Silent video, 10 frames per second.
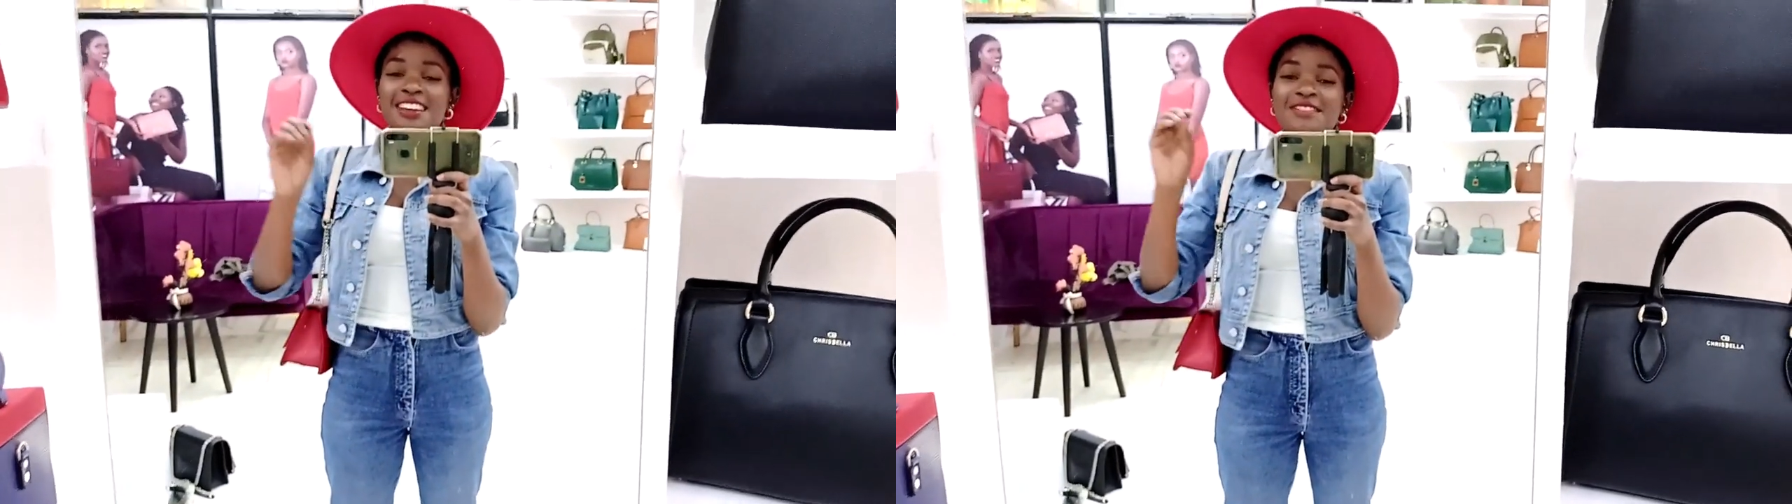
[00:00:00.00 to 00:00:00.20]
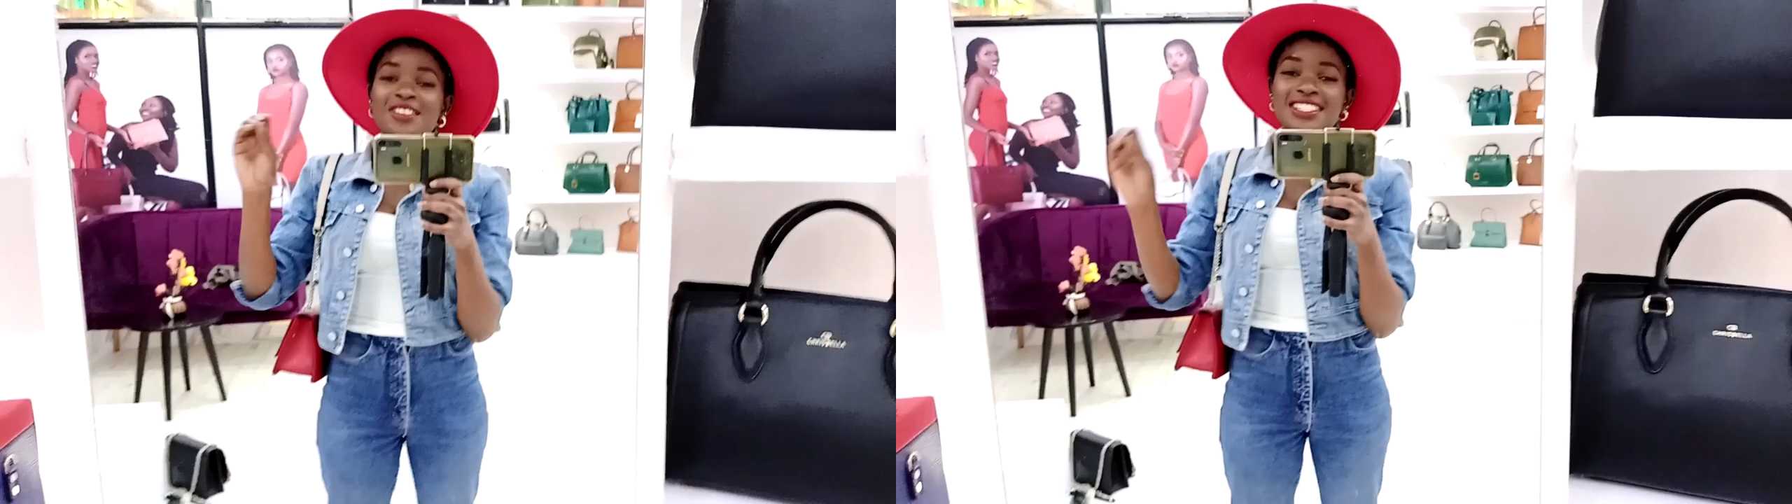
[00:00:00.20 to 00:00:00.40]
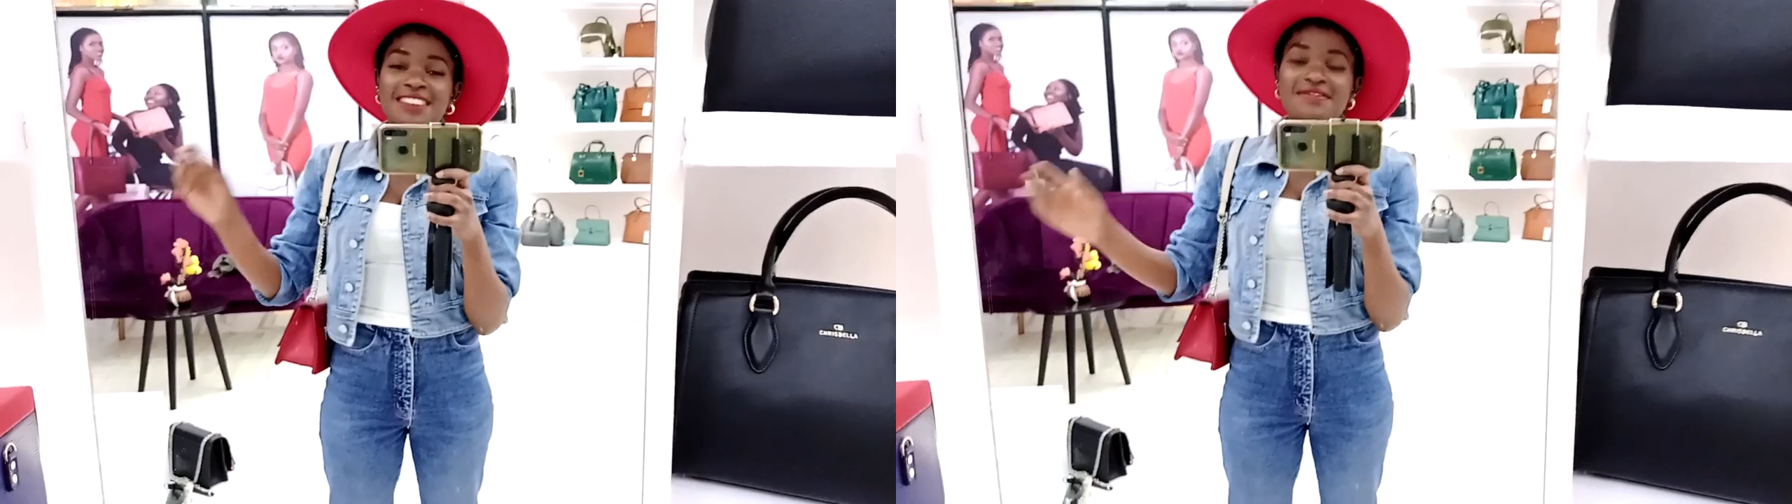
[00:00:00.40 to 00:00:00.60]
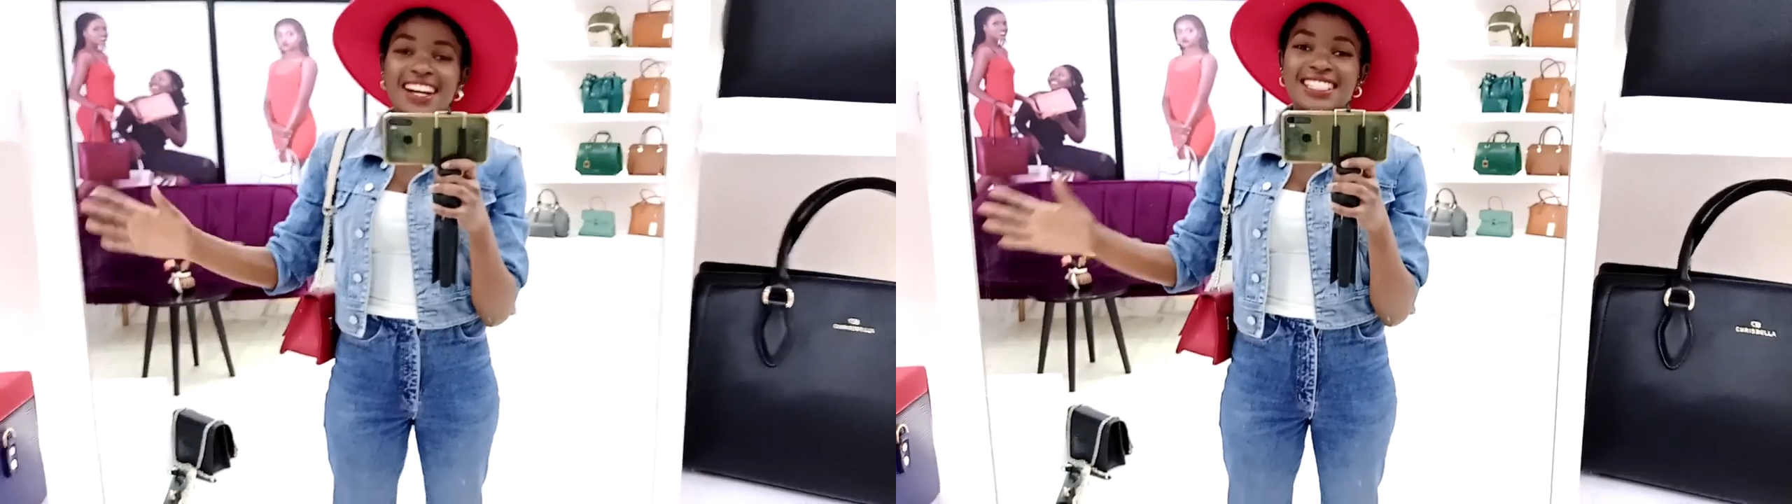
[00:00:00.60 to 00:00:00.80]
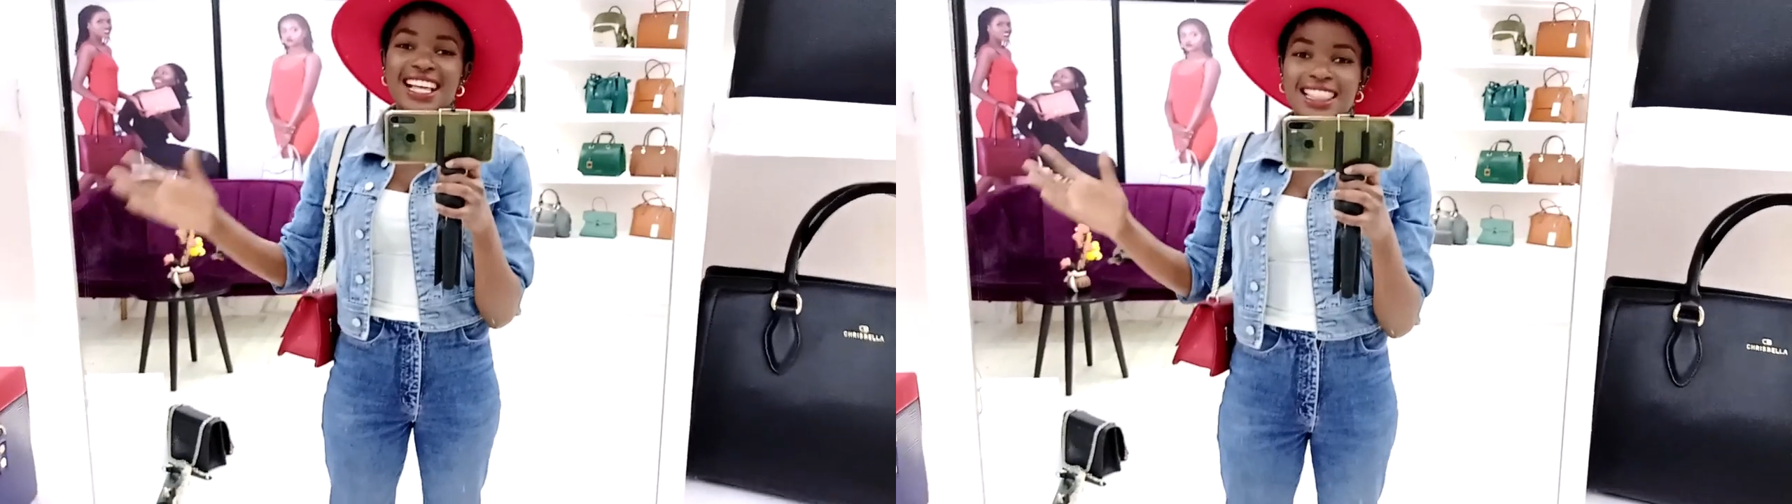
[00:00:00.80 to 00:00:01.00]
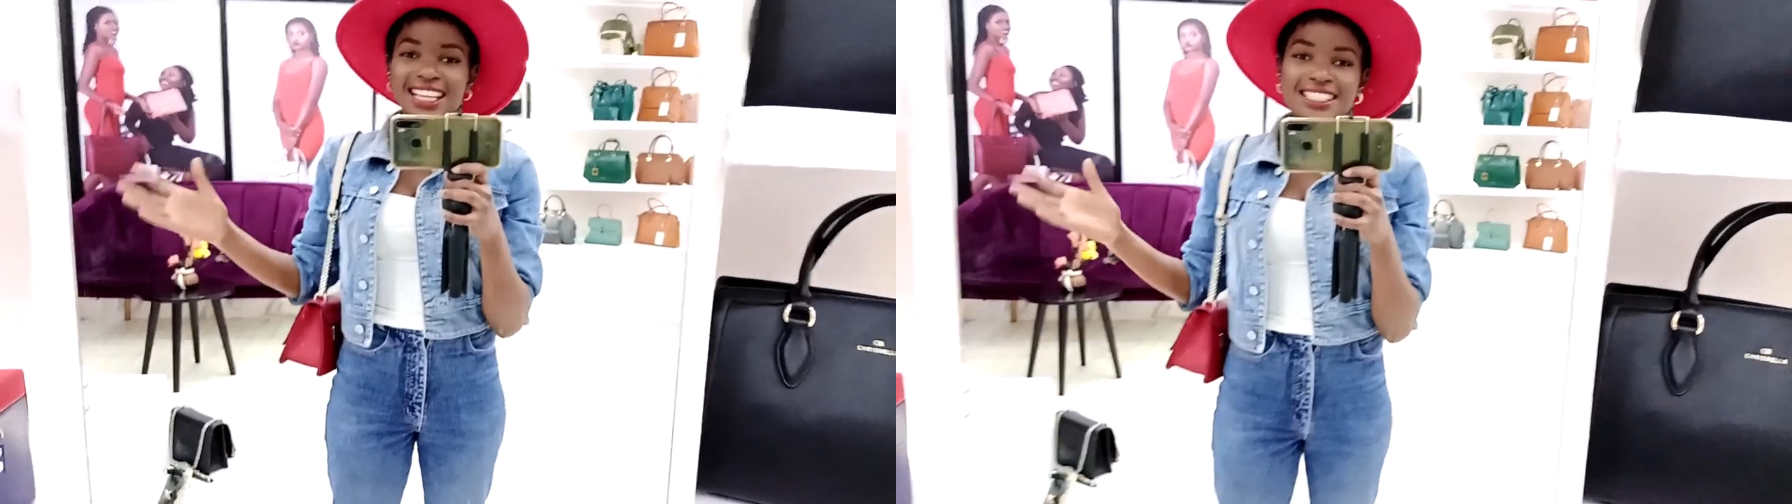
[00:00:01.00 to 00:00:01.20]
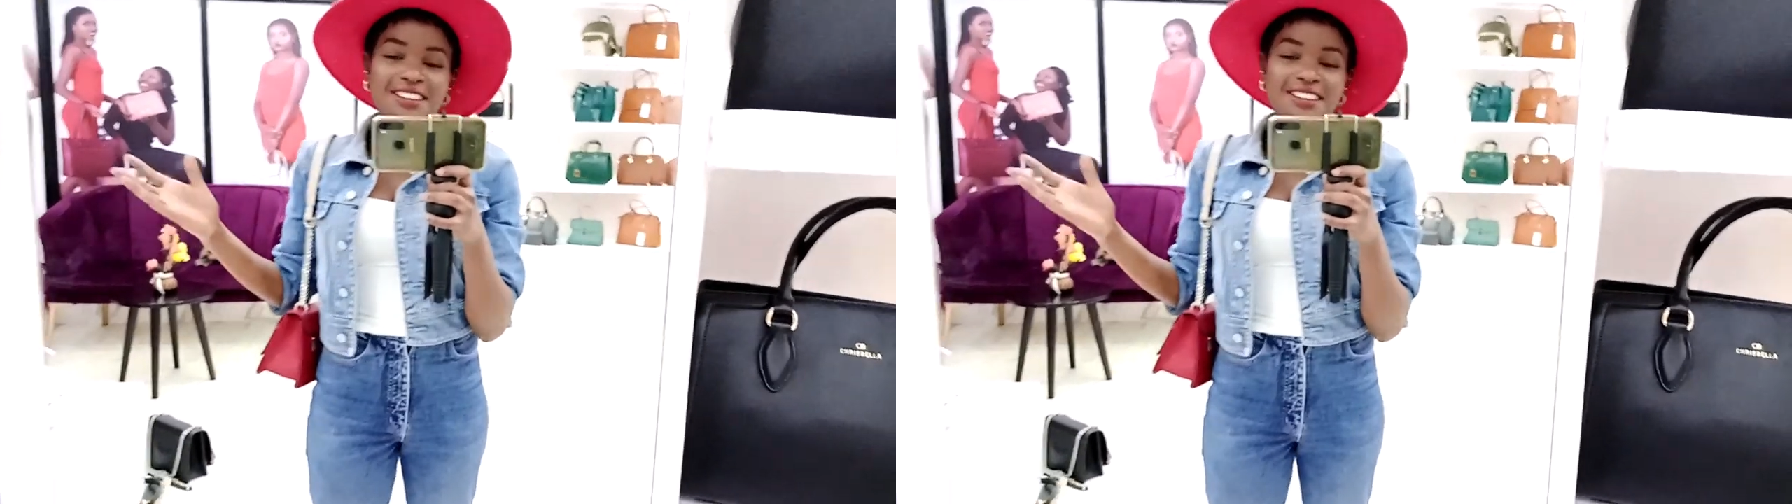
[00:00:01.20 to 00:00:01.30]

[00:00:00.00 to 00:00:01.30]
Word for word: because their bags are that